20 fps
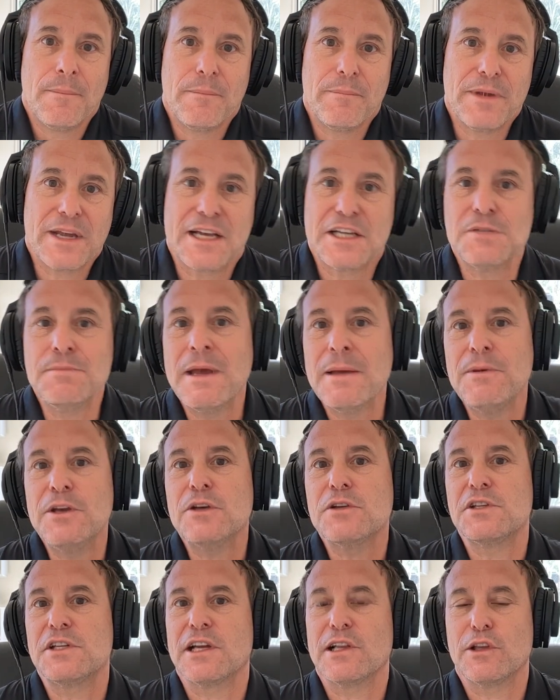because maybe
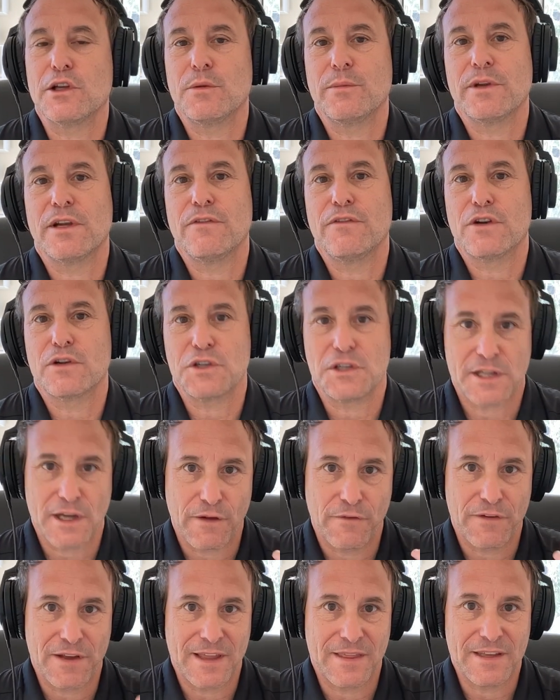you'll see a little bit of
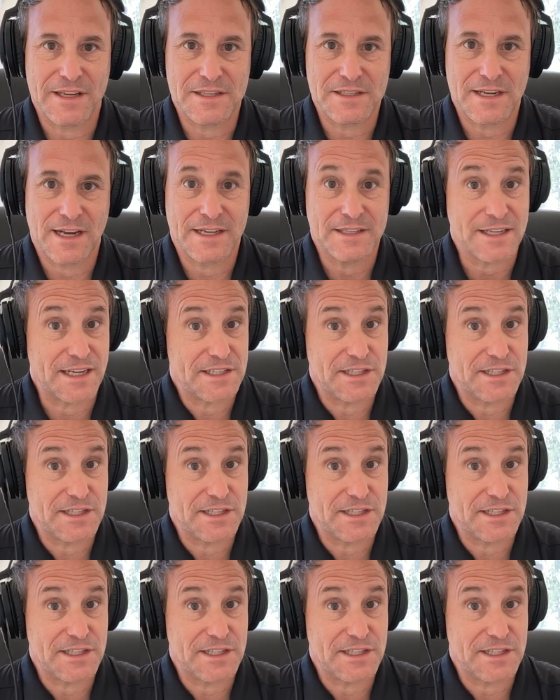yourself in these 9s. I